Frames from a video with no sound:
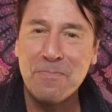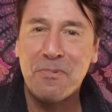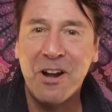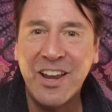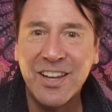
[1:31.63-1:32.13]
a
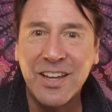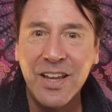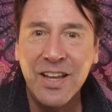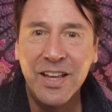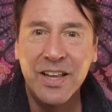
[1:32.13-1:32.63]
break,
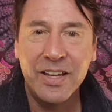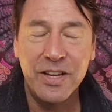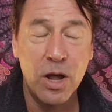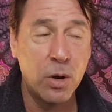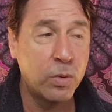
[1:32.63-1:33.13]

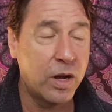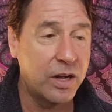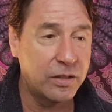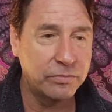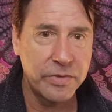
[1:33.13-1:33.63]
you
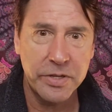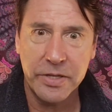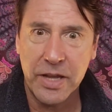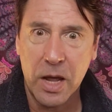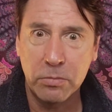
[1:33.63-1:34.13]
know,
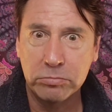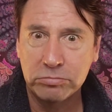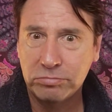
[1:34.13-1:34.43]
sit down,